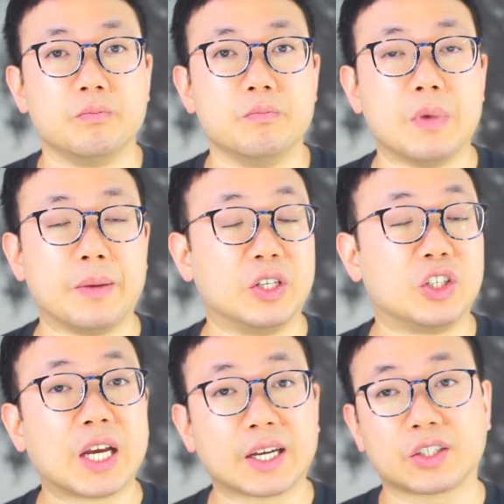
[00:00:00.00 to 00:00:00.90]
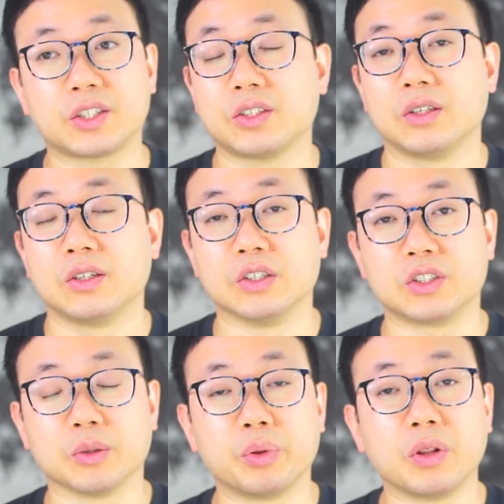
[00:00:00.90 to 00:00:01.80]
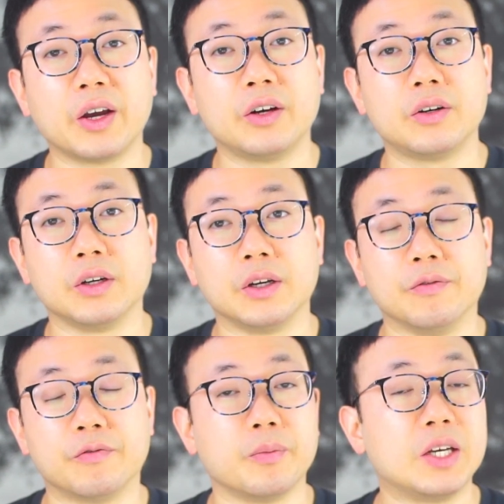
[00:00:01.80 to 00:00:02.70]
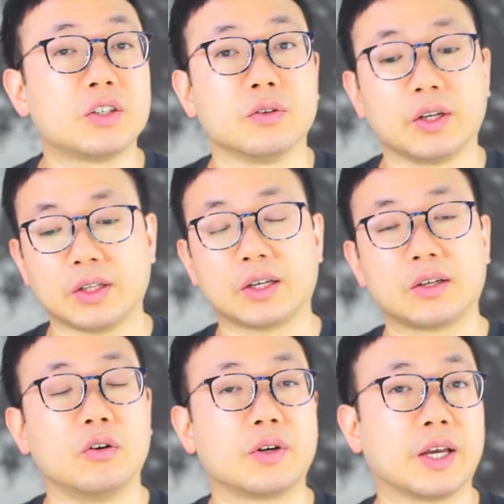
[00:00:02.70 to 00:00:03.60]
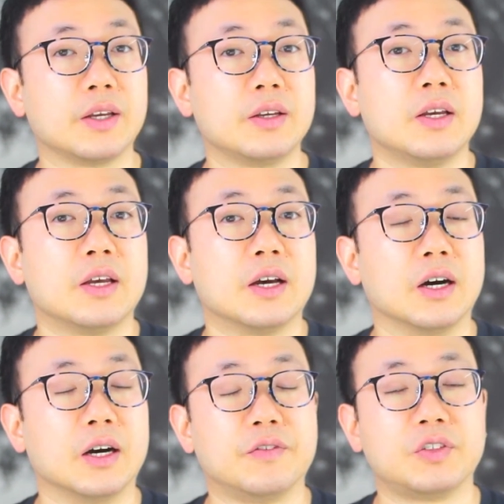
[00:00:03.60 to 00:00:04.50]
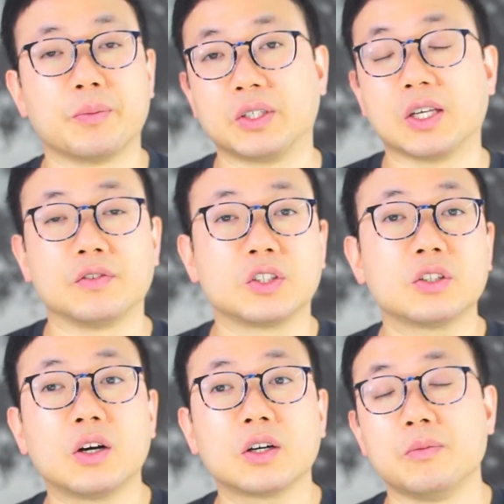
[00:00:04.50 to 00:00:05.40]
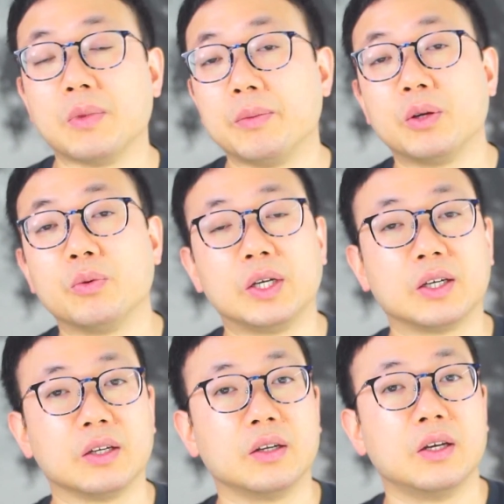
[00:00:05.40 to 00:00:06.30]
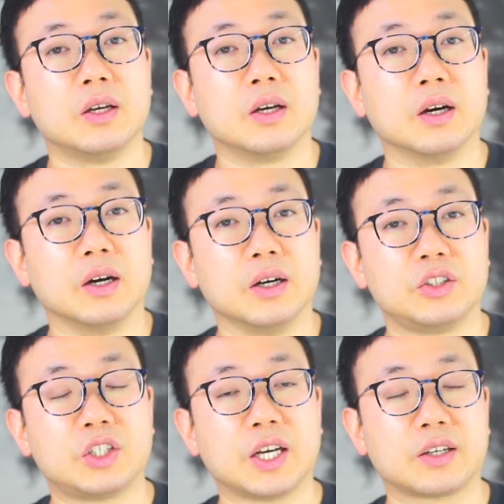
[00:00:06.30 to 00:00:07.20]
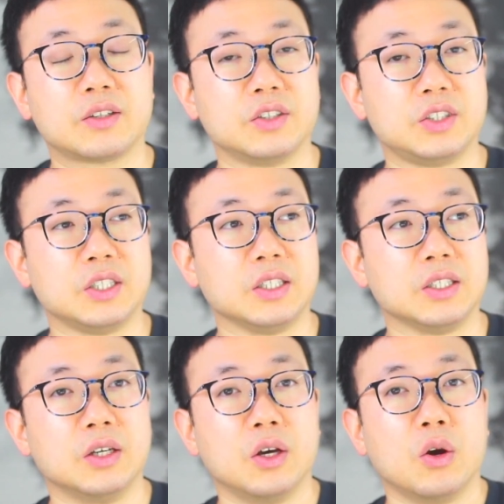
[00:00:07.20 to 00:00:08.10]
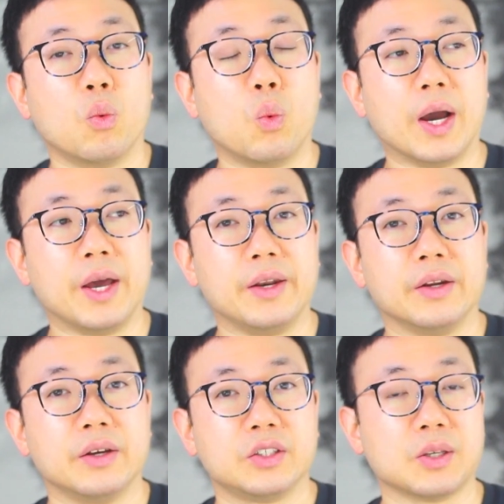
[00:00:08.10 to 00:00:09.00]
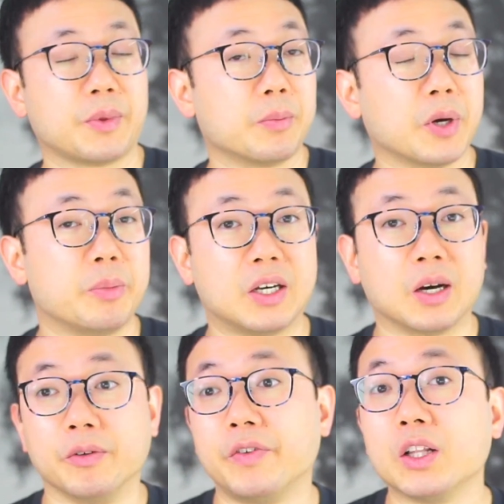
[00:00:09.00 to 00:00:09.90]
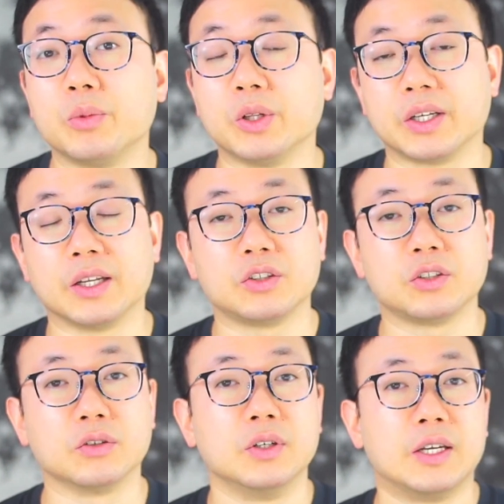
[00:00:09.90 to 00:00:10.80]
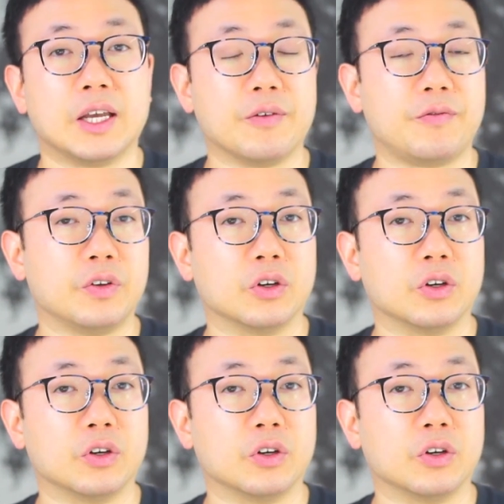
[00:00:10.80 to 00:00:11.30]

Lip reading: maybe checks the supplier information, right? Like, okay, if something's out of stock, then maybe we can check to see when something might become available again. So if